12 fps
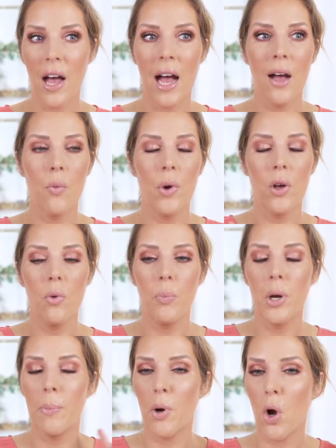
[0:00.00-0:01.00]
I will
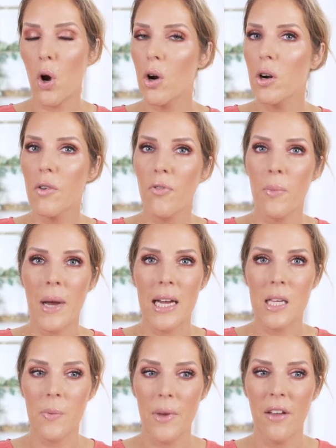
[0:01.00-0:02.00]
put up a card for my
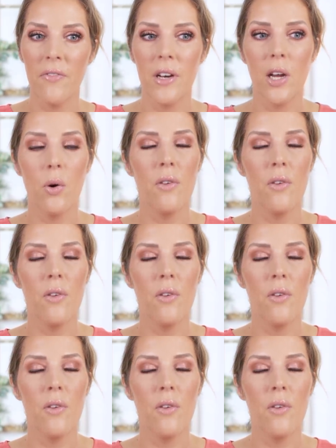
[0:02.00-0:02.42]
SPF video.